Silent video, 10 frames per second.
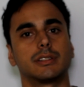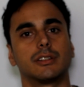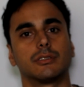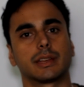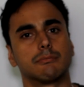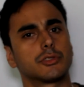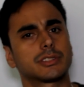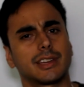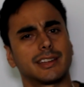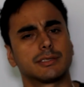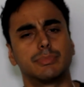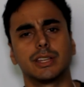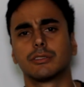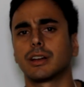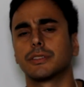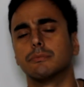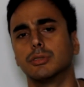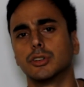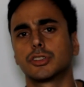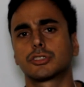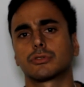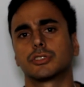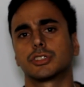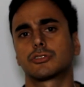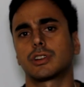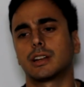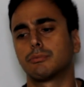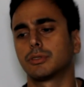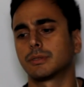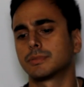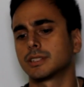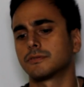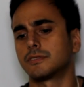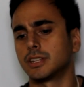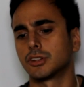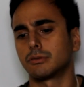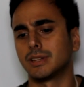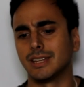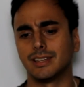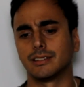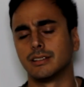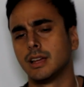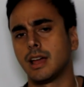you know, like most guys beat around the bush or just try to put themselves near me and